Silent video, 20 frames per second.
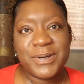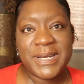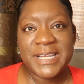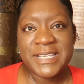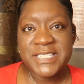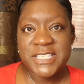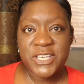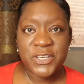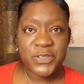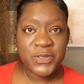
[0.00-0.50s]
when
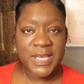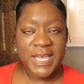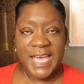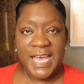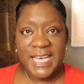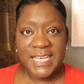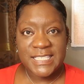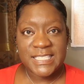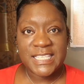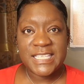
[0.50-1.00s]
I tell you
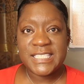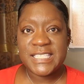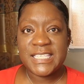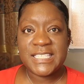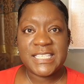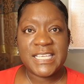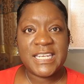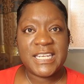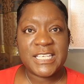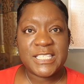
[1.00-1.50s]
guys this
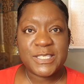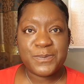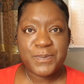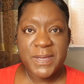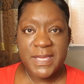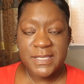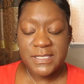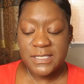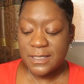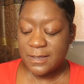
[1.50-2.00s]
is
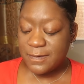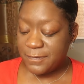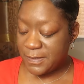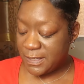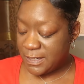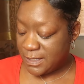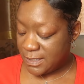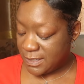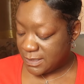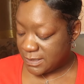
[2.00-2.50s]
inexpensive,
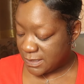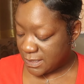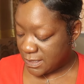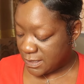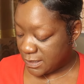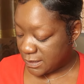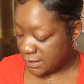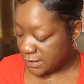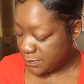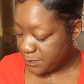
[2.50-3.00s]
it is
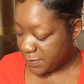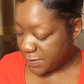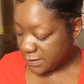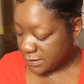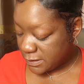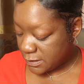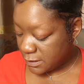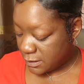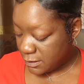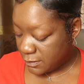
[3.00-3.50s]

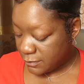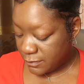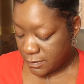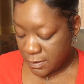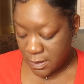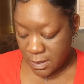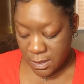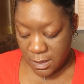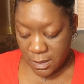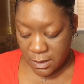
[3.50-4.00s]
inexpensive.
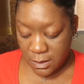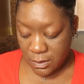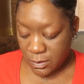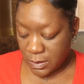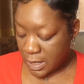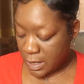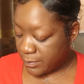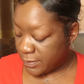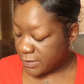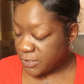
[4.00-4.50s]

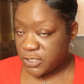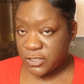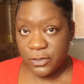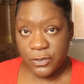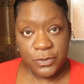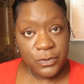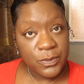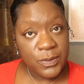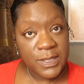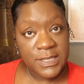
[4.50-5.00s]
I'm going to show
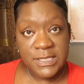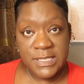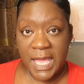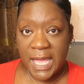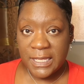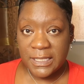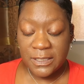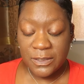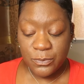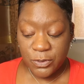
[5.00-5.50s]
you
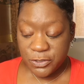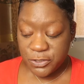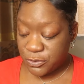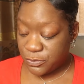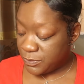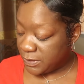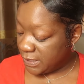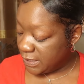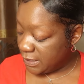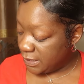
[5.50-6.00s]
exactly what
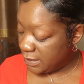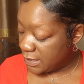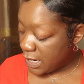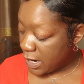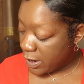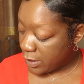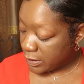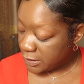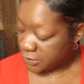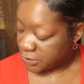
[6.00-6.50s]
you need.
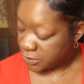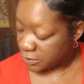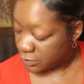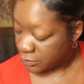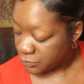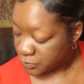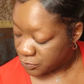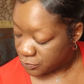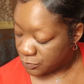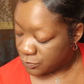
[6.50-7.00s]
I already
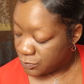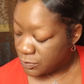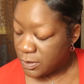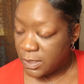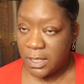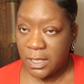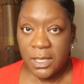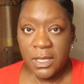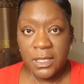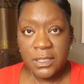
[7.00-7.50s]
showed you
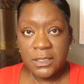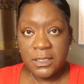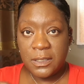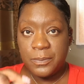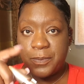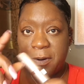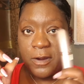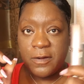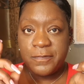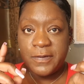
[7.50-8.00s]
the
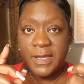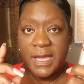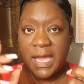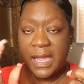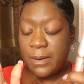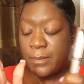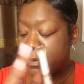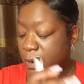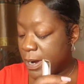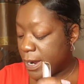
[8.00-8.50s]
perfect
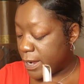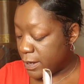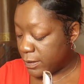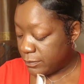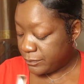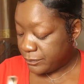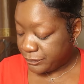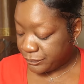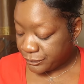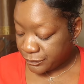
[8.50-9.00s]
eyebrow.